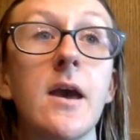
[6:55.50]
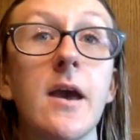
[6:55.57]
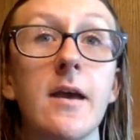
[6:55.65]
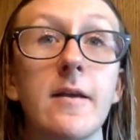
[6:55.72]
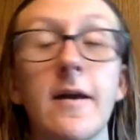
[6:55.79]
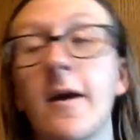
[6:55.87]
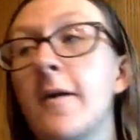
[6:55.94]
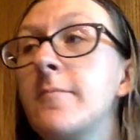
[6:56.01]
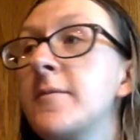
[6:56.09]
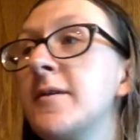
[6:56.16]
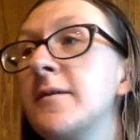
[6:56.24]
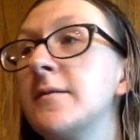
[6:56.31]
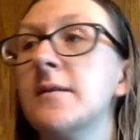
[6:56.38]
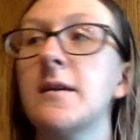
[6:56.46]
and now I'm
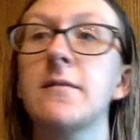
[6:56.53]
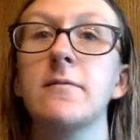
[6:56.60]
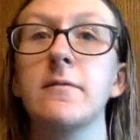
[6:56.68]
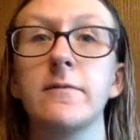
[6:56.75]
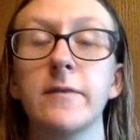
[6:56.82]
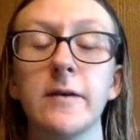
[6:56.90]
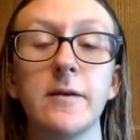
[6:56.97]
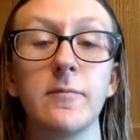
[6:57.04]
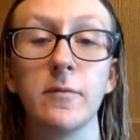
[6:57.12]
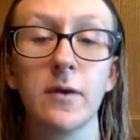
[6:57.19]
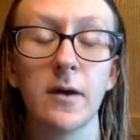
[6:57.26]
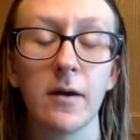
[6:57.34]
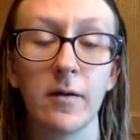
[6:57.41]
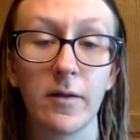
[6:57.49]
gonna save the freaking
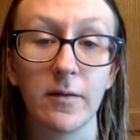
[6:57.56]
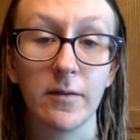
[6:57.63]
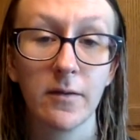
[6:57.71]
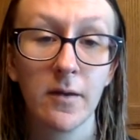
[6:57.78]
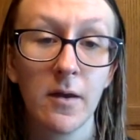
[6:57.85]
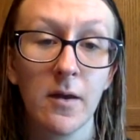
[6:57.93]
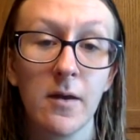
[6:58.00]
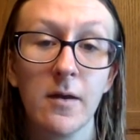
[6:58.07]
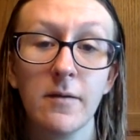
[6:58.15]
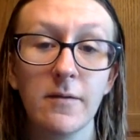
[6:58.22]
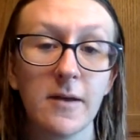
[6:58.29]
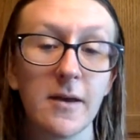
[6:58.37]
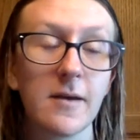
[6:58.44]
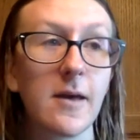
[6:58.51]
world.
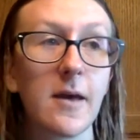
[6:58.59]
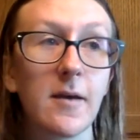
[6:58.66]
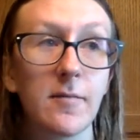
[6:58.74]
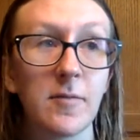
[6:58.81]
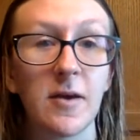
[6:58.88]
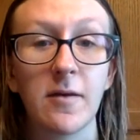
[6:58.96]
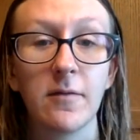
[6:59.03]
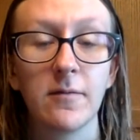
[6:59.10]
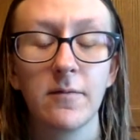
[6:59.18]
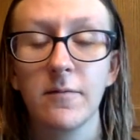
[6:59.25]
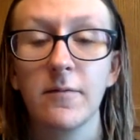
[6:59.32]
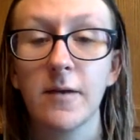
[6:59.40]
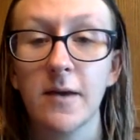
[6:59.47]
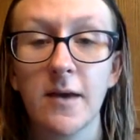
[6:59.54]
Like Ant-Man.
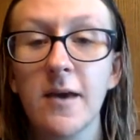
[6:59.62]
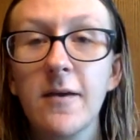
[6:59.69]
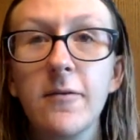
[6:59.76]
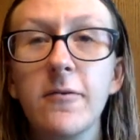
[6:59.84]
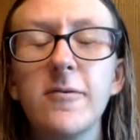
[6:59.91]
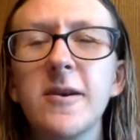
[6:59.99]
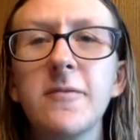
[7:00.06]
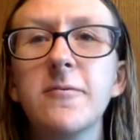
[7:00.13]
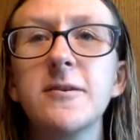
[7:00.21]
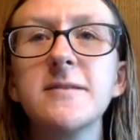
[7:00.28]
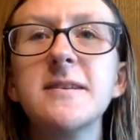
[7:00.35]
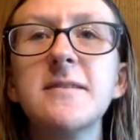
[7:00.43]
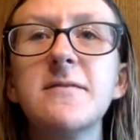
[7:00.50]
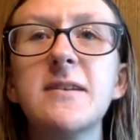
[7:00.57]
Like, he
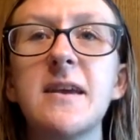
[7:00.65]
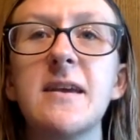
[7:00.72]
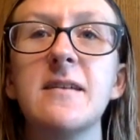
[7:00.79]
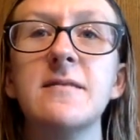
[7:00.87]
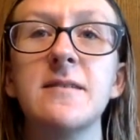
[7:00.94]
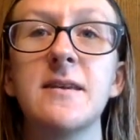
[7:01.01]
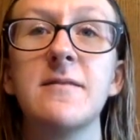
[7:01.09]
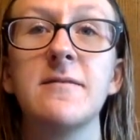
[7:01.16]
wasn't even in the